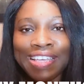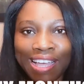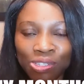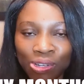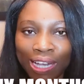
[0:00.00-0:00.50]

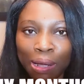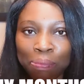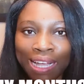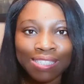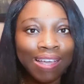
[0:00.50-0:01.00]
Yes, you can
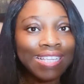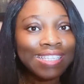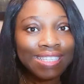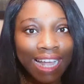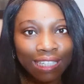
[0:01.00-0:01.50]
apply to
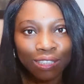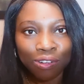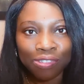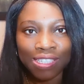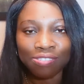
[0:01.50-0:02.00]
extend
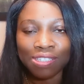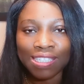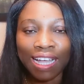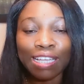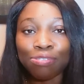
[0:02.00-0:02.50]
your visit
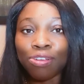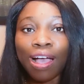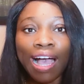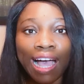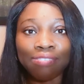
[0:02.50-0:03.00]
visa if you
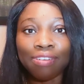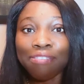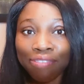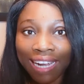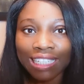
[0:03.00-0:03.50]
have
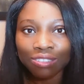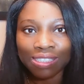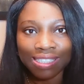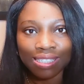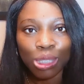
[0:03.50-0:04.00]
valid
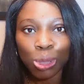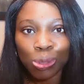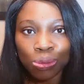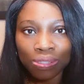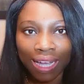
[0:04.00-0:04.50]
reasons to
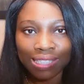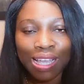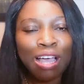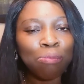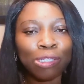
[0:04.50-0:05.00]
do that,
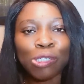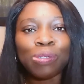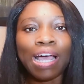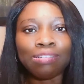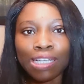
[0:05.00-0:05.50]
but you
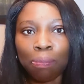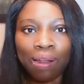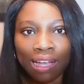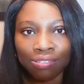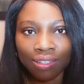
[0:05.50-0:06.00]
would have to
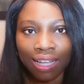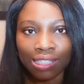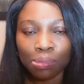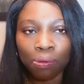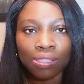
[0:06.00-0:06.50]
apply for
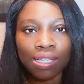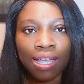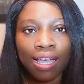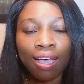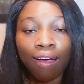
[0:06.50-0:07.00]
that. But
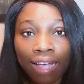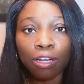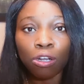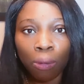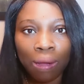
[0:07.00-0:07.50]
in a
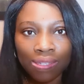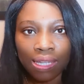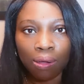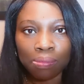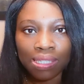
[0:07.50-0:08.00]
normal
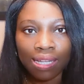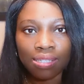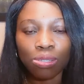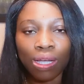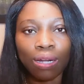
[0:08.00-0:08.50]

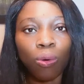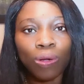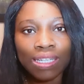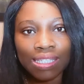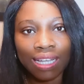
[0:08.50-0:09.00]
circumstance, you can
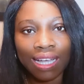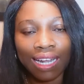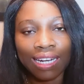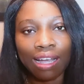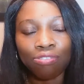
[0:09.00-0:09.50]
only stay in
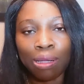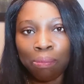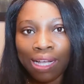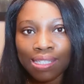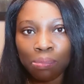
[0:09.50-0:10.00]
Canada for a
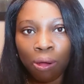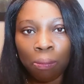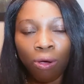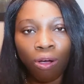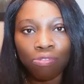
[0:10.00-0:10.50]

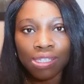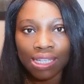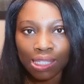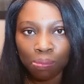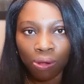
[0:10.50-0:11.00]
maximum of
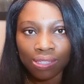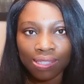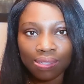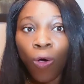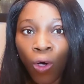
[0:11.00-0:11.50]
6
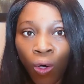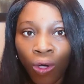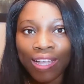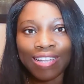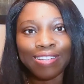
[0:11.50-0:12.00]
months,
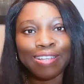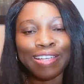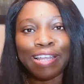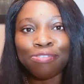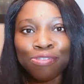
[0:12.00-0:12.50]
or
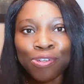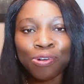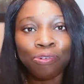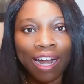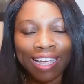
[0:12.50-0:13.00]
in a
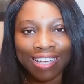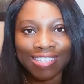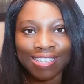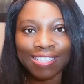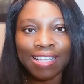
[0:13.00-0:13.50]
few rare
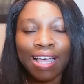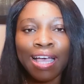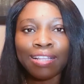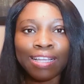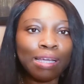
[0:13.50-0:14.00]
cases,
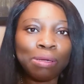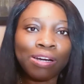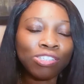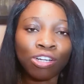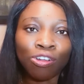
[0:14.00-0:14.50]
the
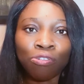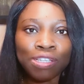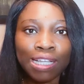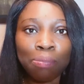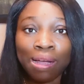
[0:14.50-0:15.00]
immigration
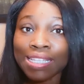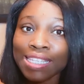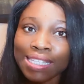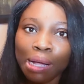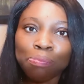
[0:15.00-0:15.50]
officer might
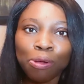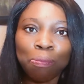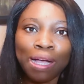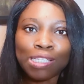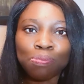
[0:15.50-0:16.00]
stamp your
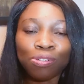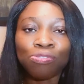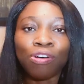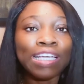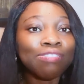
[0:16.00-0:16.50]

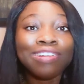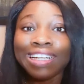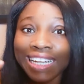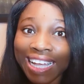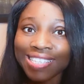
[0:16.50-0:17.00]
passport for
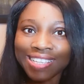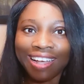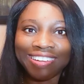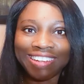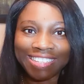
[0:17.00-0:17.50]
even
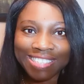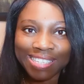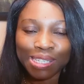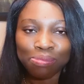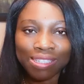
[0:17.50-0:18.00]
lesser than
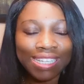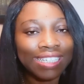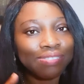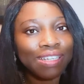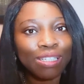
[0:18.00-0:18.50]
6 months.
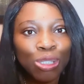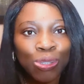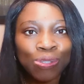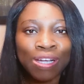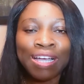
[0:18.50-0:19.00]
And if they
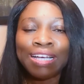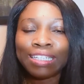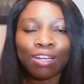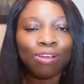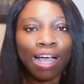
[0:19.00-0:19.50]
do,
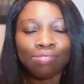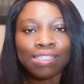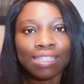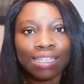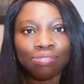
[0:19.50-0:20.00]
then you
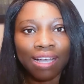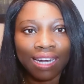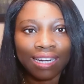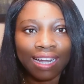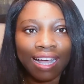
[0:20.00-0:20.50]
have to leave
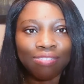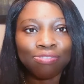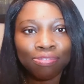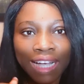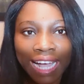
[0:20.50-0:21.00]
Canada
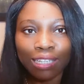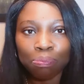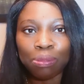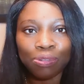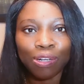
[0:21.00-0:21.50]
at the
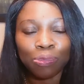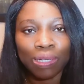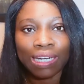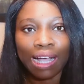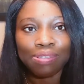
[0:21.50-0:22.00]
period
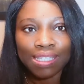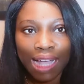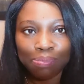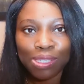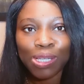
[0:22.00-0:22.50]
when they have
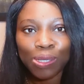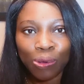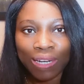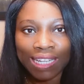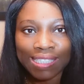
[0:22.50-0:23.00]
stamped
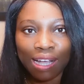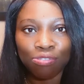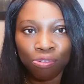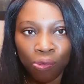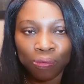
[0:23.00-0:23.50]
your letter
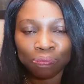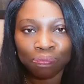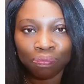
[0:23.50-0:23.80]
for.